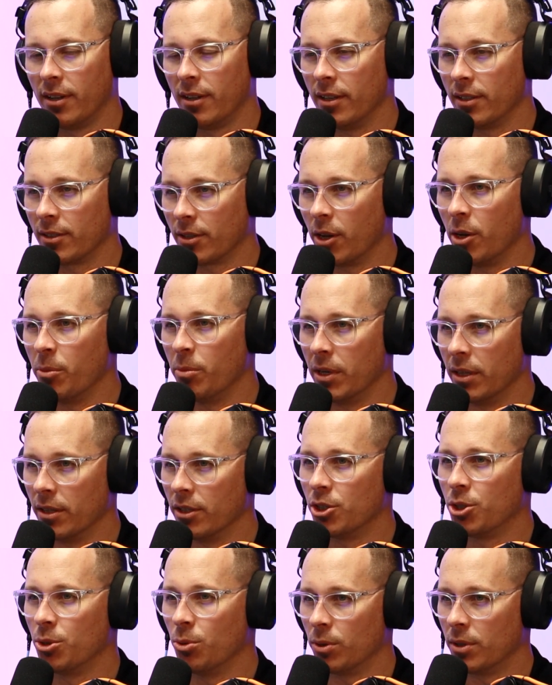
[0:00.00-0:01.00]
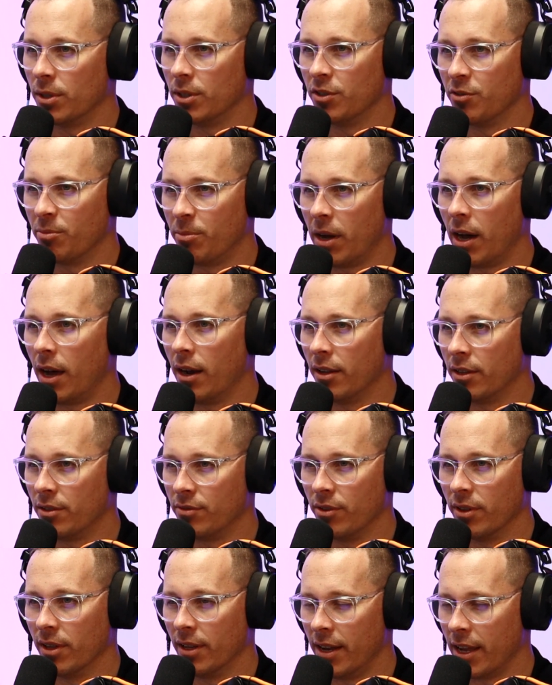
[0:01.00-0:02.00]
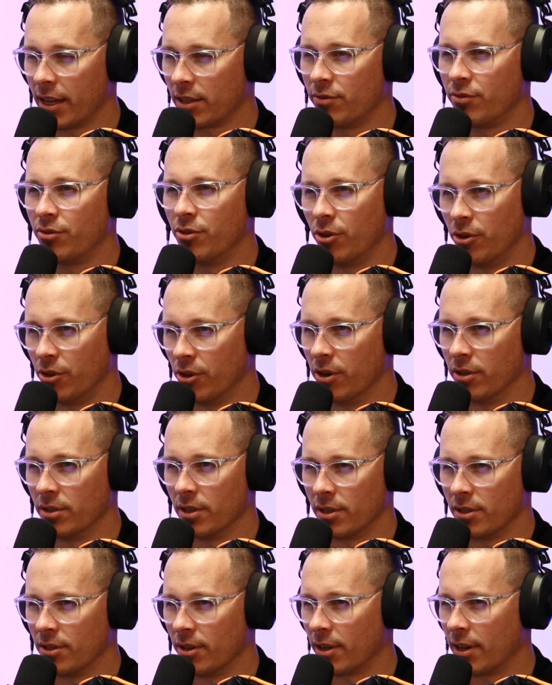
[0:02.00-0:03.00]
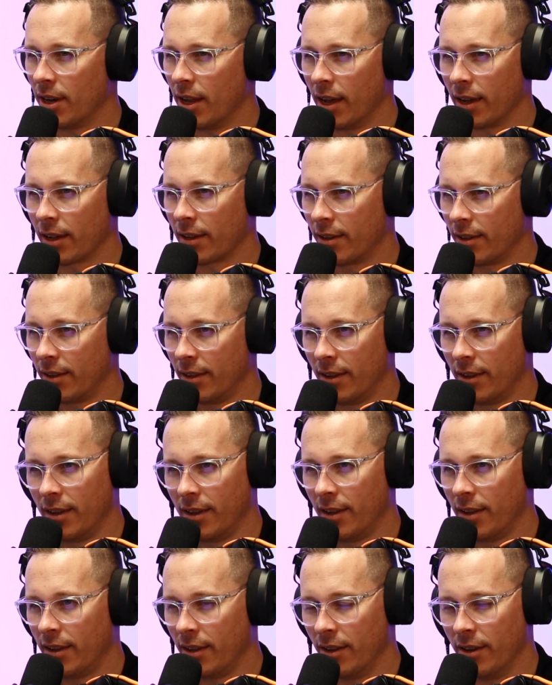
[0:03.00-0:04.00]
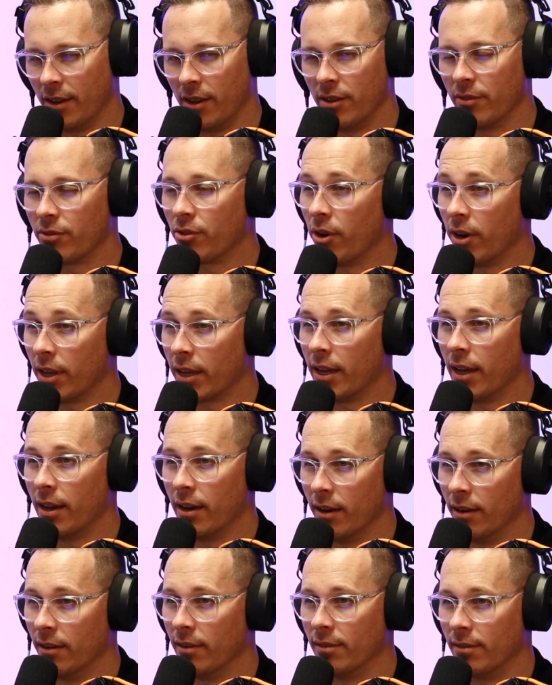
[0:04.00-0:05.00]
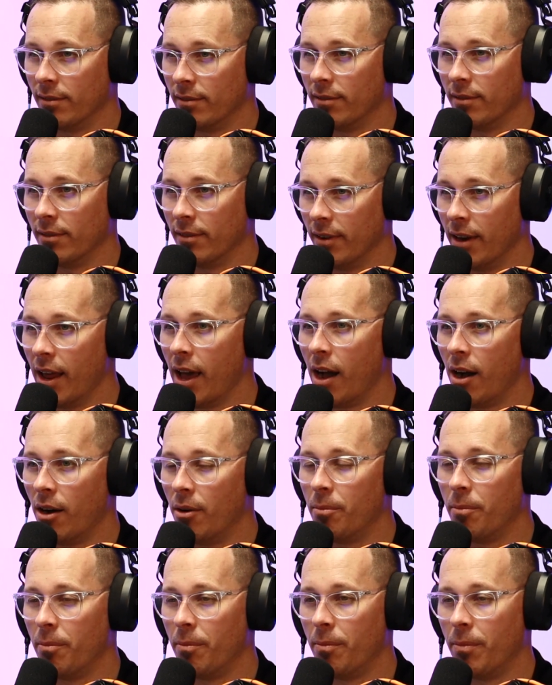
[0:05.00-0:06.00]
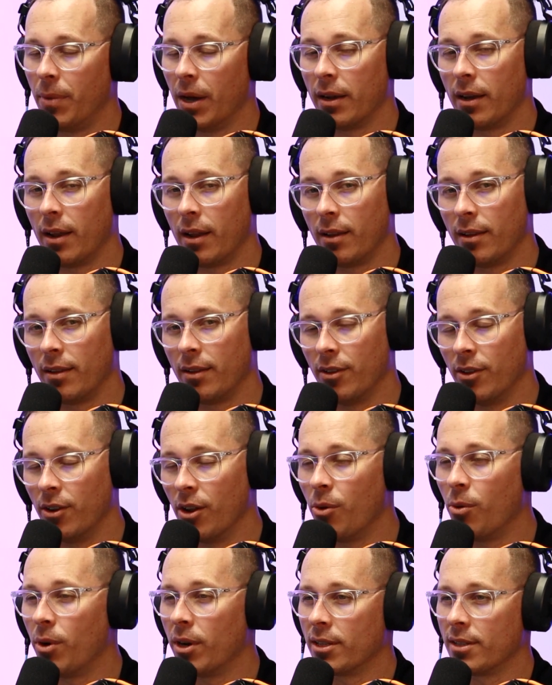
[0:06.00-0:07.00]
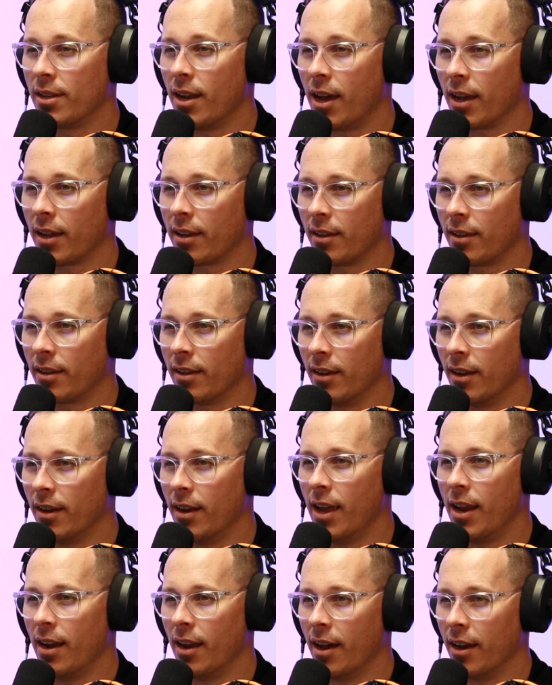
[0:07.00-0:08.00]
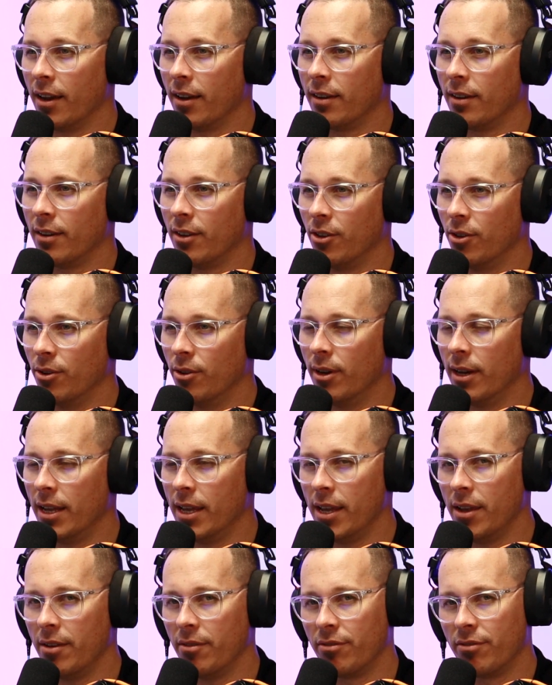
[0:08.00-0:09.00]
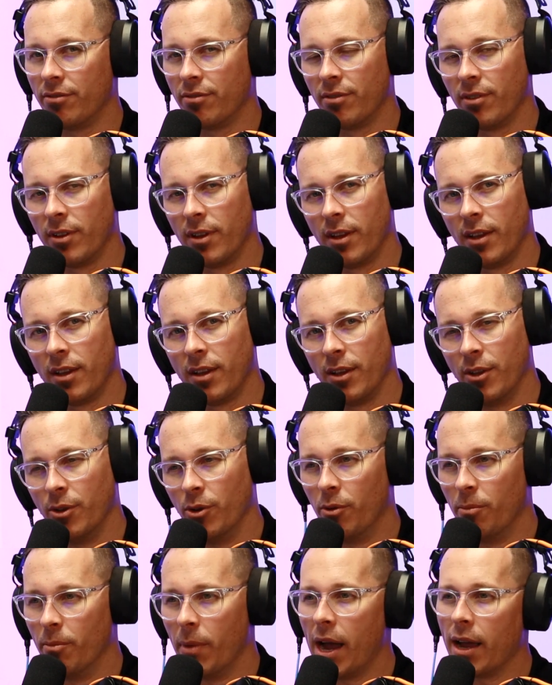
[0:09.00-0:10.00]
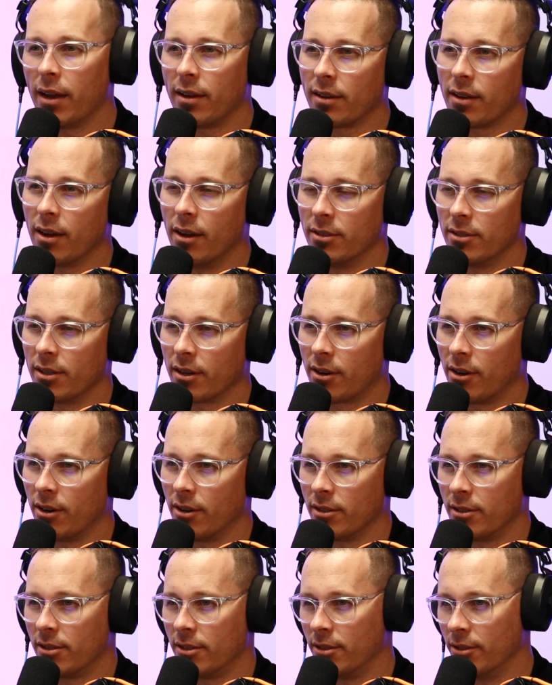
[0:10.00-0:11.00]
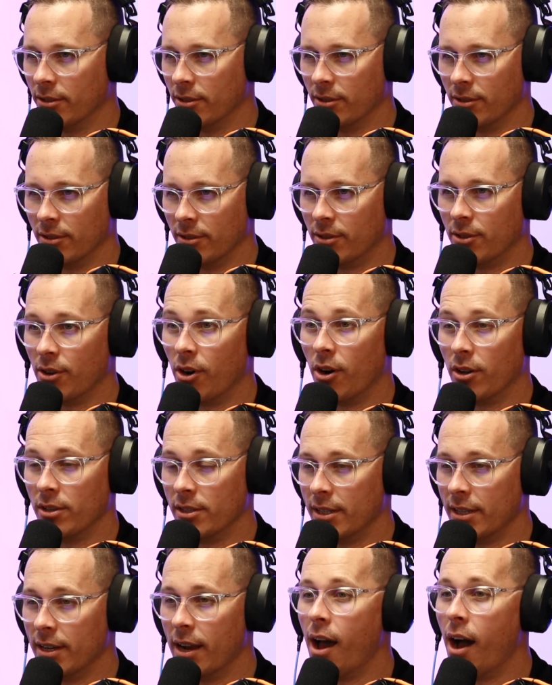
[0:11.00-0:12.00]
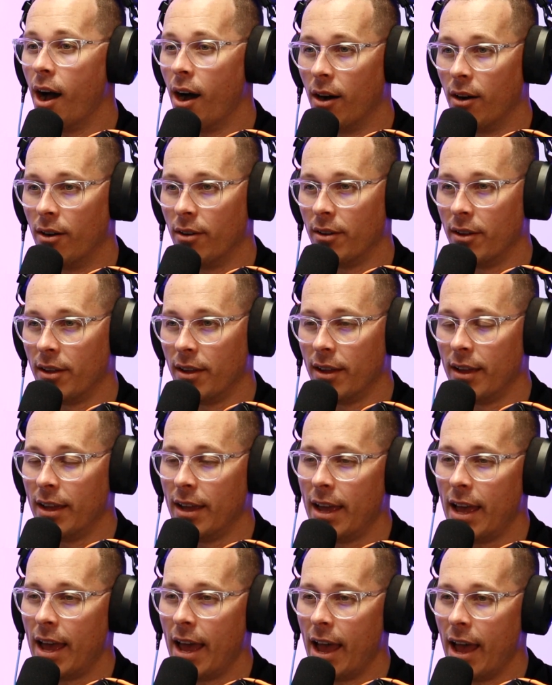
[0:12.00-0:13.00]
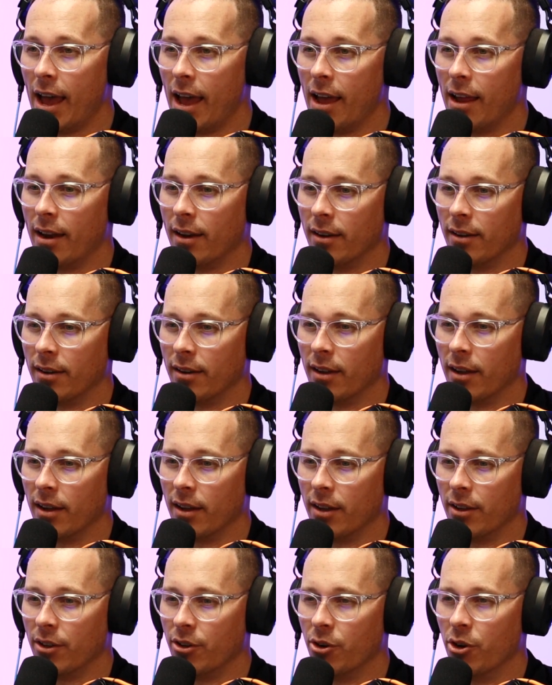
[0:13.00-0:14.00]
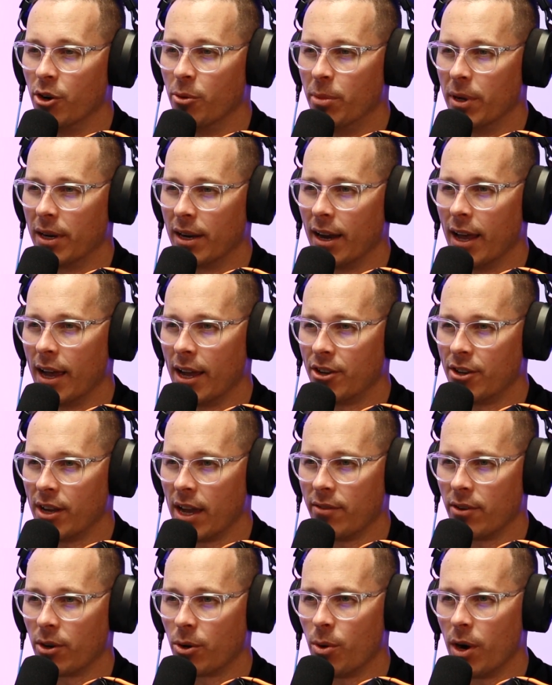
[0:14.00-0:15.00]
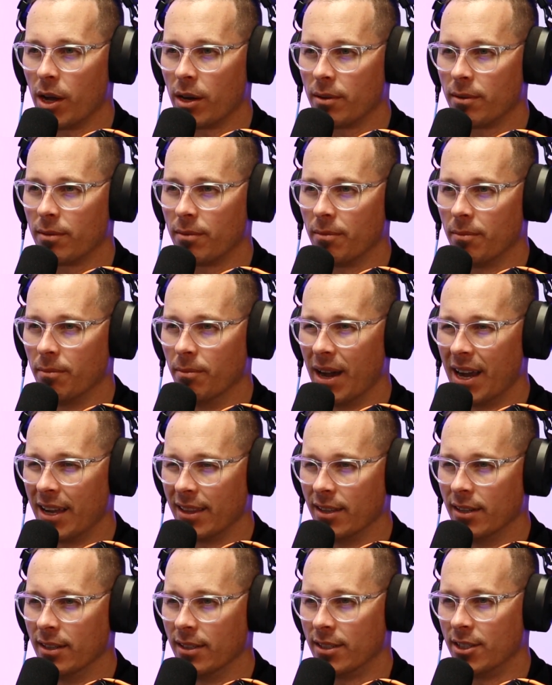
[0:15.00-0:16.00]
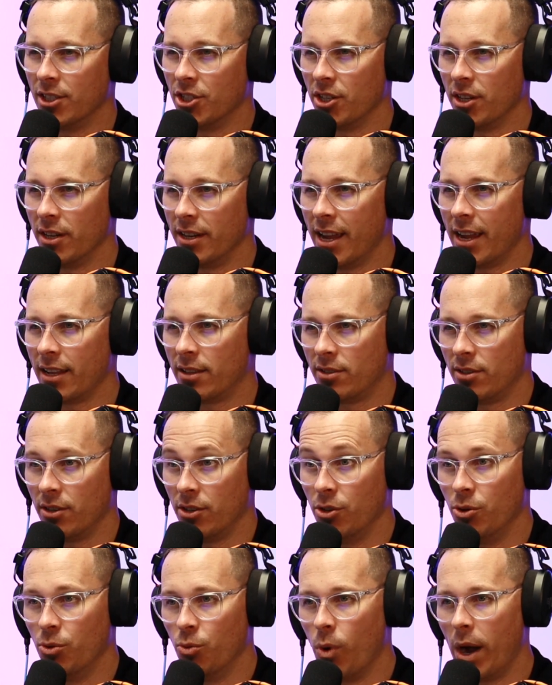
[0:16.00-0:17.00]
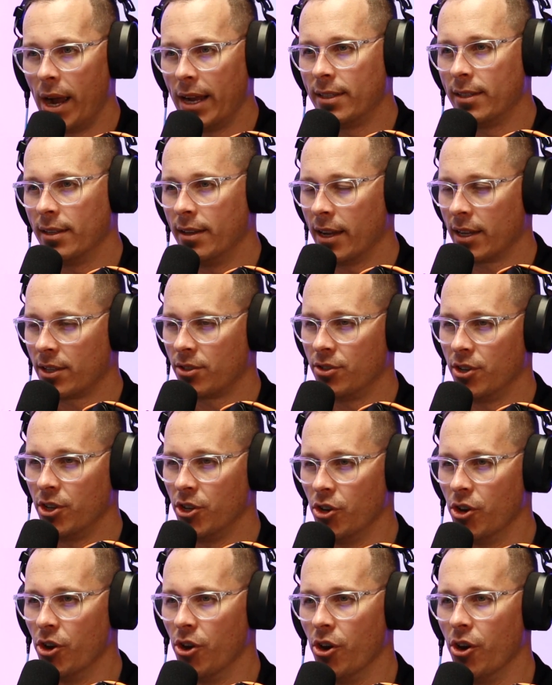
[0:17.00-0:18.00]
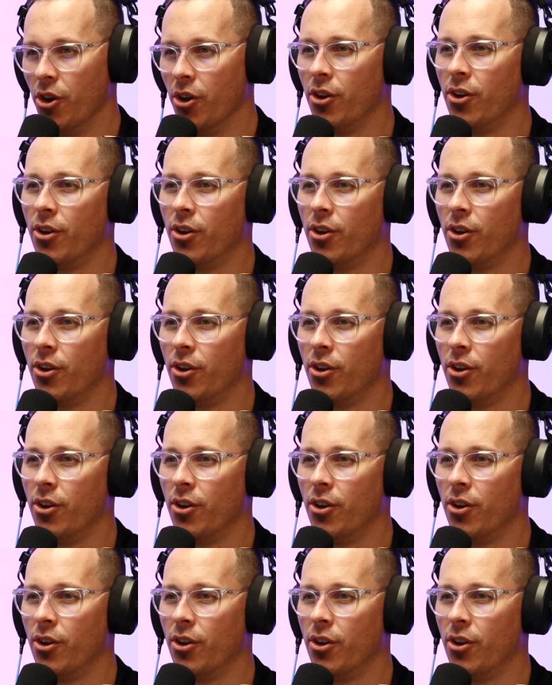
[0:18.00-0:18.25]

It's going to be the shortage of pilots for the next few years. It's not like, you've got to get in now. But you know what it's like in an airline. You leave, your mate goes across to Aussie now, and you're a bit late. You haven't quite made the decision yet, so you wait an extra year.